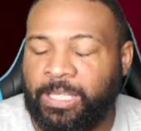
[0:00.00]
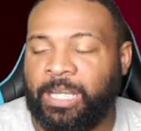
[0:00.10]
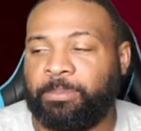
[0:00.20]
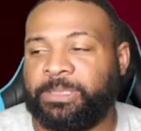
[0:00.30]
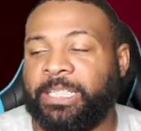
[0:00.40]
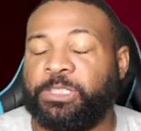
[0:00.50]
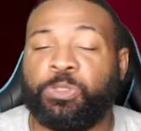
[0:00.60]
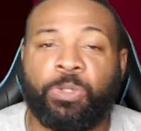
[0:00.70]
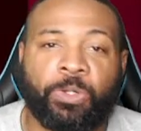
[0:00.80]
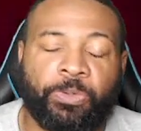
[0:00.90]
because I
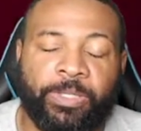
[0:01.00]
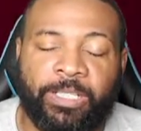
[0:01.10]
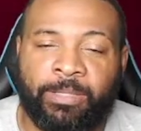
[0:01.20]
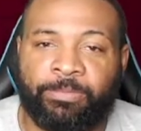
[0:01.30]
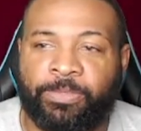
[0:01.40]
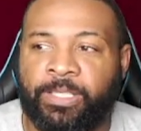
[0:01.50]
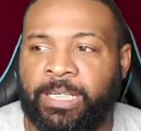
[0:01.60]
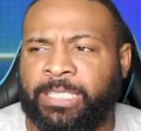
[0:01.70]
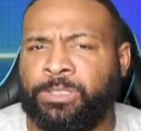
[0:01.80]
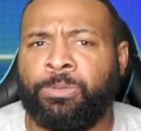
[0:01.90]
do want Creed Humphrey
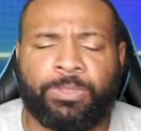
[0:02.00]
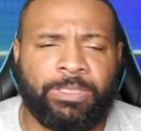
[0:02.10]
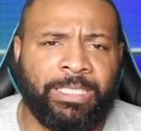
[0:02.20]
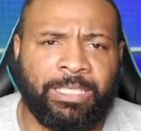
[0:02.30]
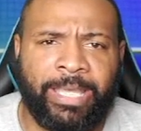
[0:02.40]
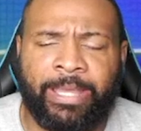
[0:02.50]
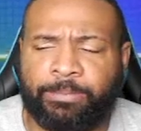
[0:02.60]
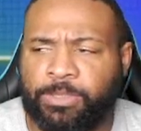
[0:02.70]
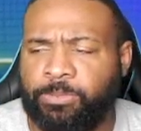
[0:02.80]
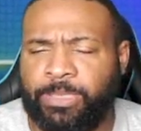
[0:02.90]
and I do want CeeDee
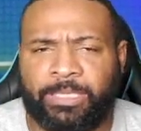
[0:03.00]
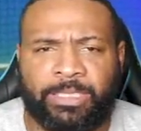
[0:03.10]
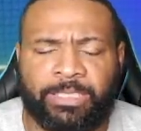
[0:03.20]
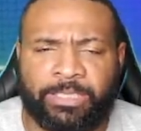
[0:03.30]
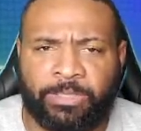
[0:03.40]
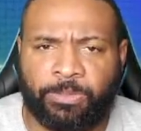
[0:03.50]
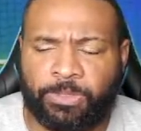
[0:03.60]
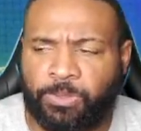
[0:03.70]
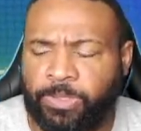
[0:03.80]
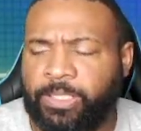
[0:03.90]
Lamb too, because he gets 0
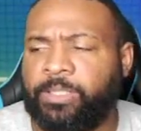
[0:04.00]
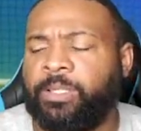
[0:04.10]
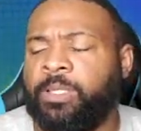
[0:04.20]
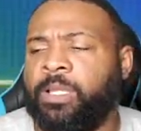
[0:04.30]
short in.